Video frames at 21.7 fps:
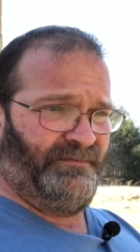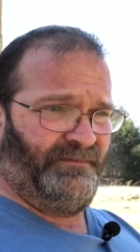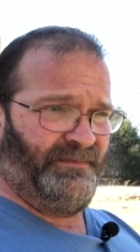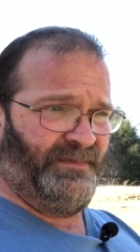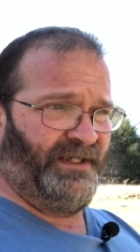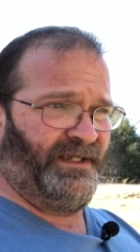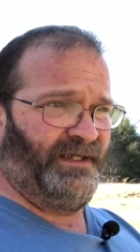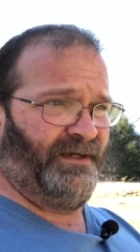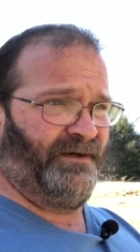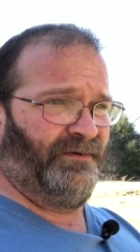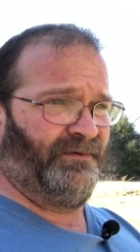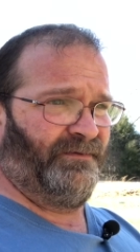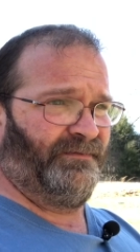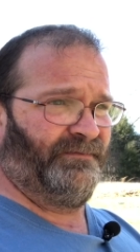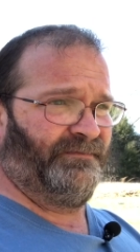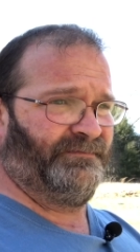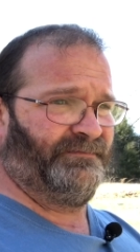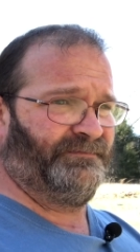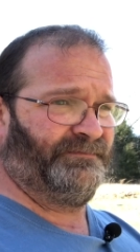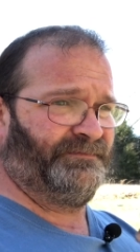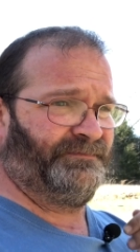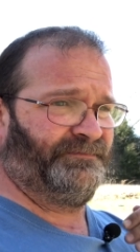you know,
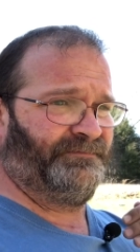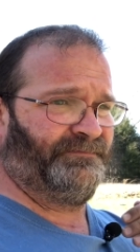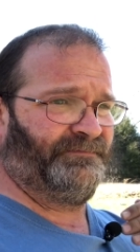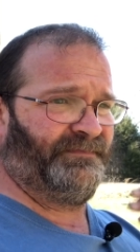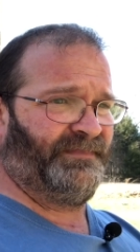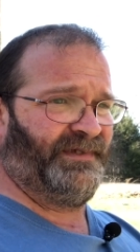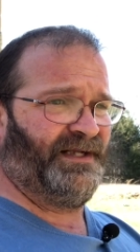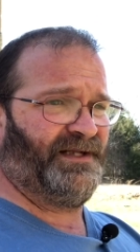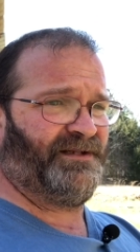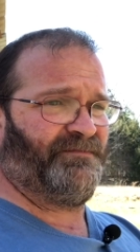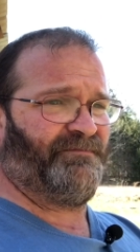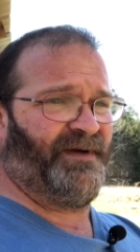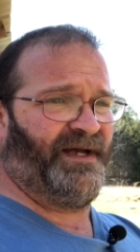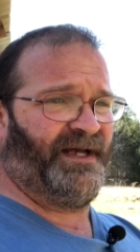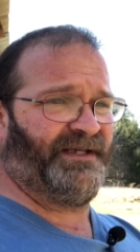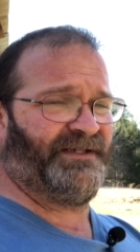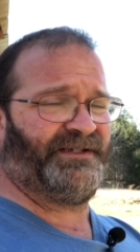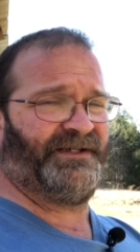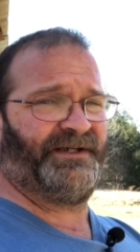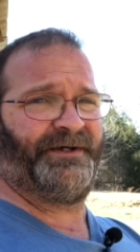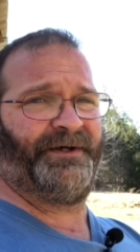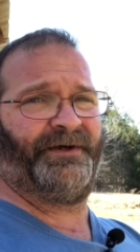
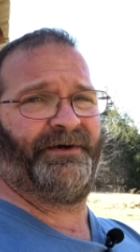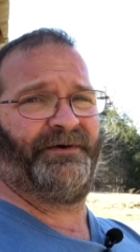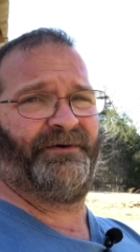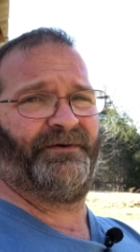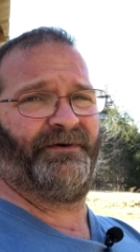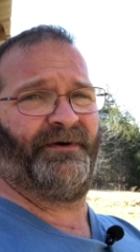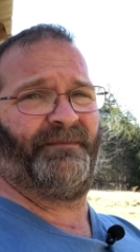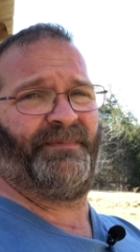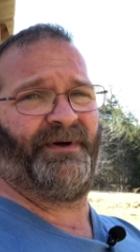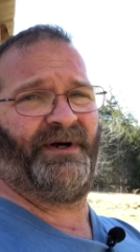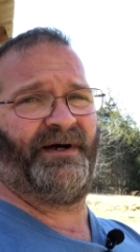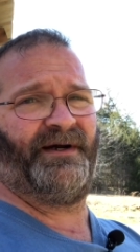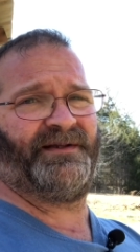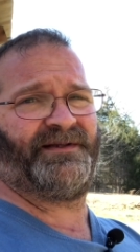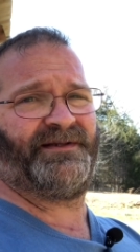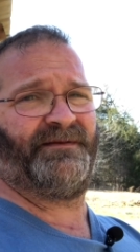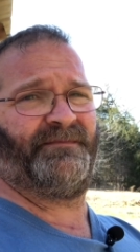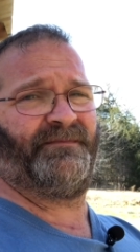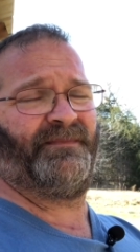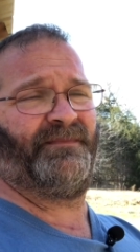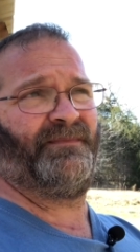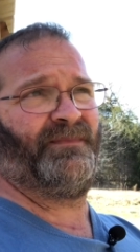dispatch a coon or a
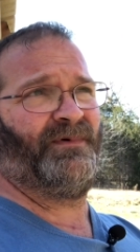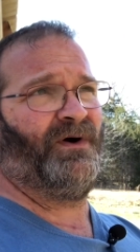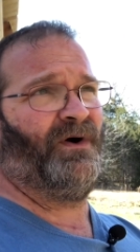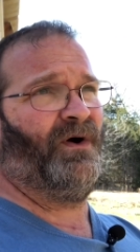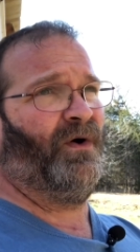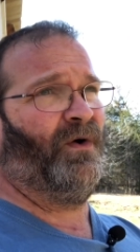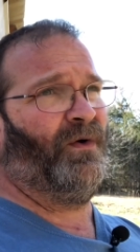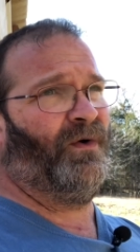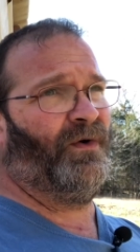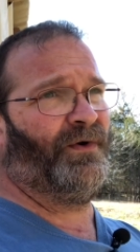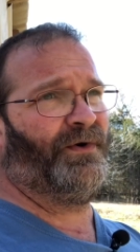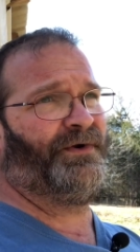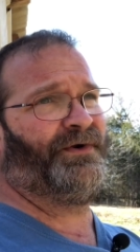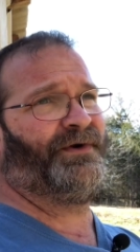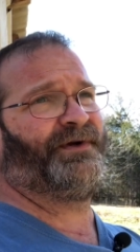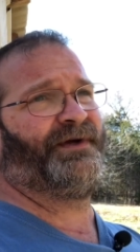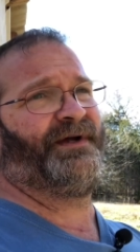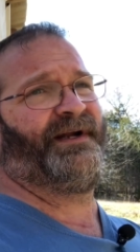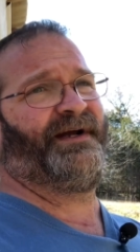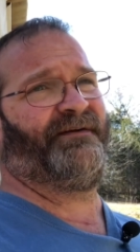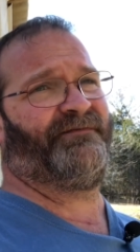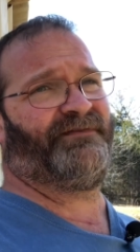possum, or you're
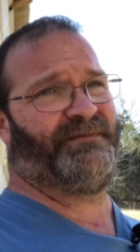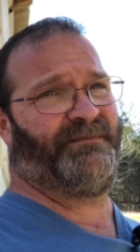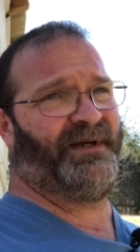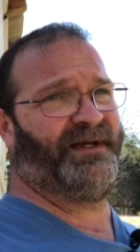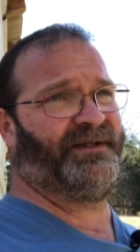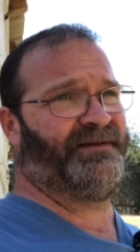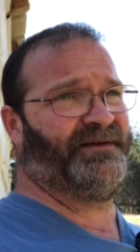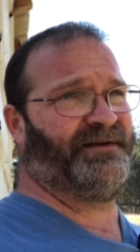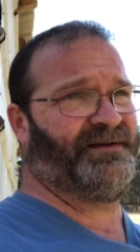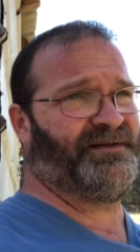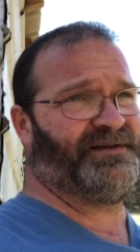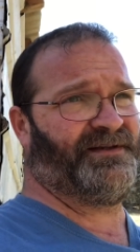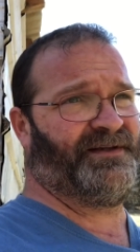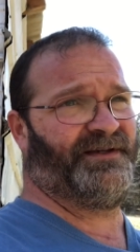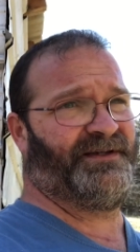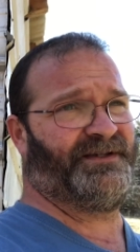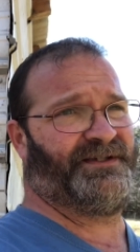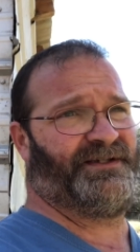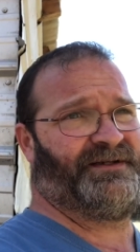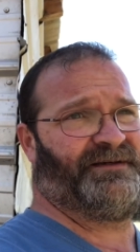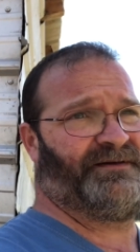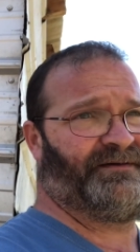going to have to make the
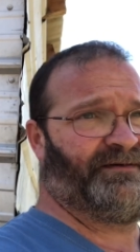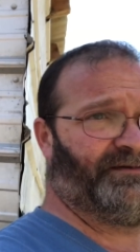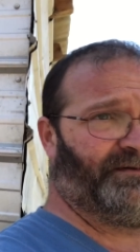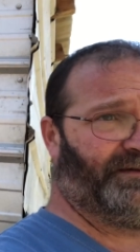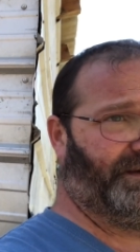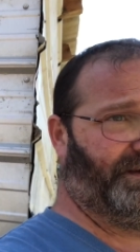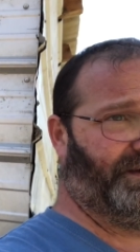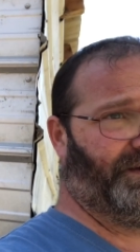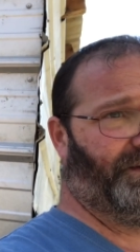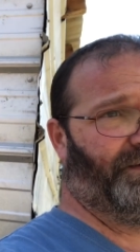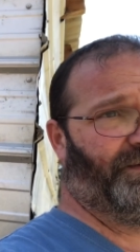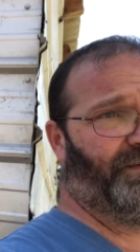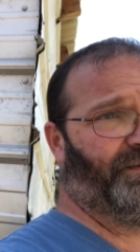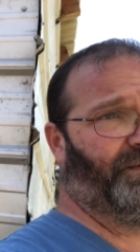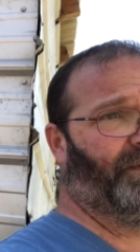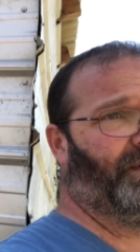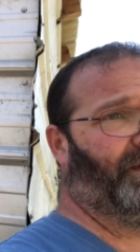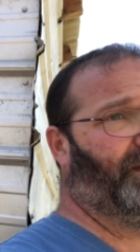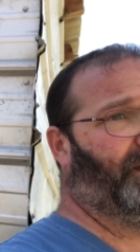decision to